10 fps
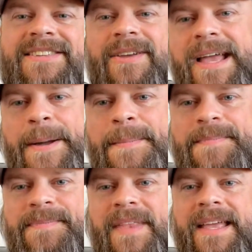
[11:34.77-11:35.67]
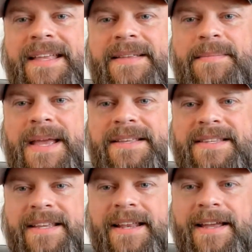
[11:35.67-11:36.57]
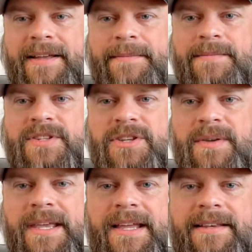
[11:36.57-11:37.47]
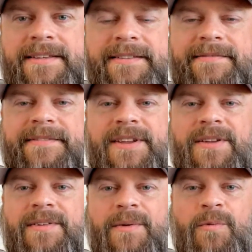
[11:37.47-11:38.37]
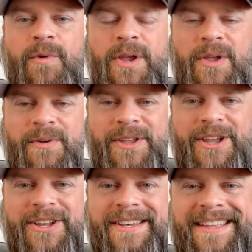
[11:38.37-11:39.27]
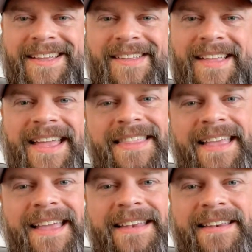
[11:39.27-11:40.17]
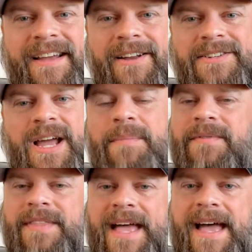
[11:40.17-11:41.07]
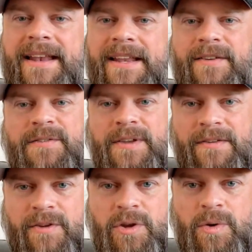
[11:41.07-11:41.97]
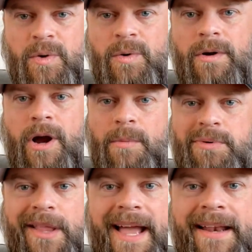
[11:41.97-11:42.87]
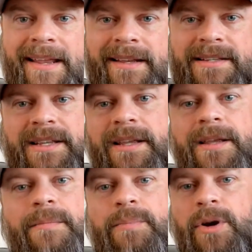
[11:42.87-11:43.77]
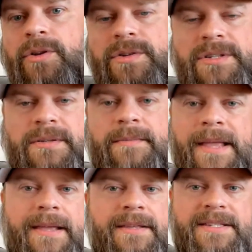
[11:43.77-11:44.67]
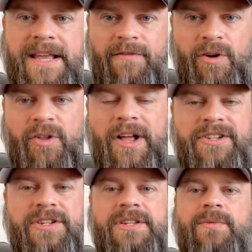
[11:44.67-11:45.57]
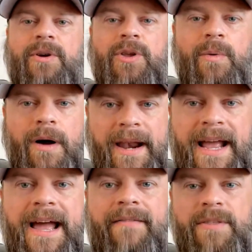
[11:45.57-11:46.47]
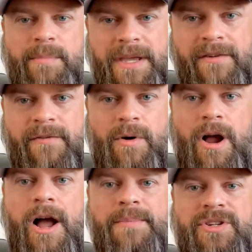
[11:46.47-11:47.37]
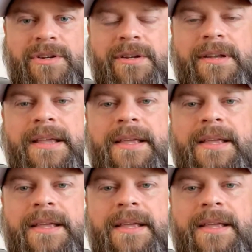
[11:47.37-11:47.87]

So yeah, it makes it, so you get really, really good deal. And then on top of that, if you are planning to produce several clutches where you want to have the pick 4 option,